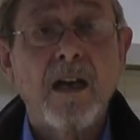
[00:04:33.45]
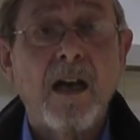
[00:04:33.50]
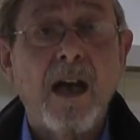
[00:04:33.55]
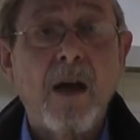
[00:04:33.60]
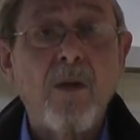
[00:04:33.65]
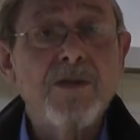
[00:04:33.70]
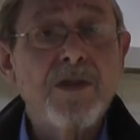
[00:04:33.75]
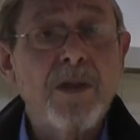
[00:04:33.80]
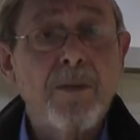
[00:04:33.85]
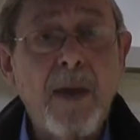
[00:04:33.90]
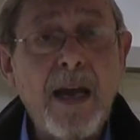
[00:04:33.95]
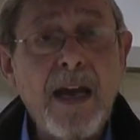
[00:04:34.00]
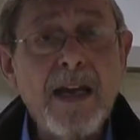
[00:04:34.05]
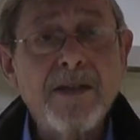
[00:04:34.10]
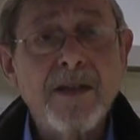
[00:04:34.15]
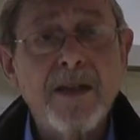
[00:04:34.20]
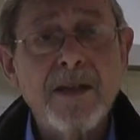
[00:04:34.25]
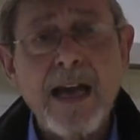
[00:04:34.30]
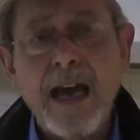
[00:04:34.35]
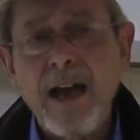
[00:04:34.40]
I was
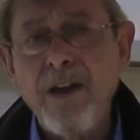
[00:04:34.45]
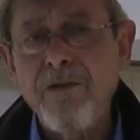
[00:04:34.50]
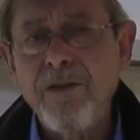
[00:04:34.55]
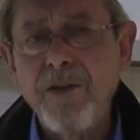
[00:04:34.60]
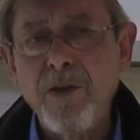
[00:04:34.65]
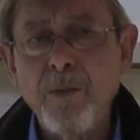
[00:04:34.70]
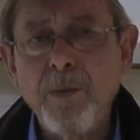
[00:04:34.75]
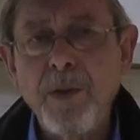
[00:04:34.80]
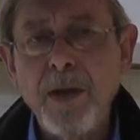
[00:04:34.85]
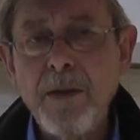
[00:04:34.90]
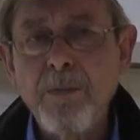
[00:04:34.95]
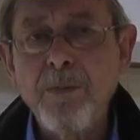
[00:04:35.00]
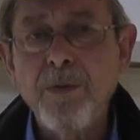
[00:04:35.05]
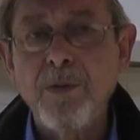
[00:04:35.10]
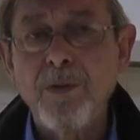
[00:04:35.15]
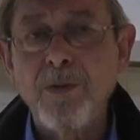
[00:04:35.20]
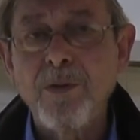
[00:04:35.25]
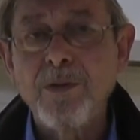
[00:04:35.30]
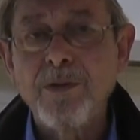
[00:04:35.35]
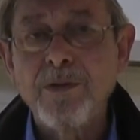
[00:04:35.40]
amazed at how few
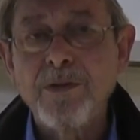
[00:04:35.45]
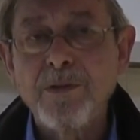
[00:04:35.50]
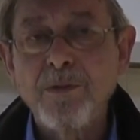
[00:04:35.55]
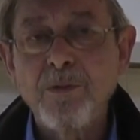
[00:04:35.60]
people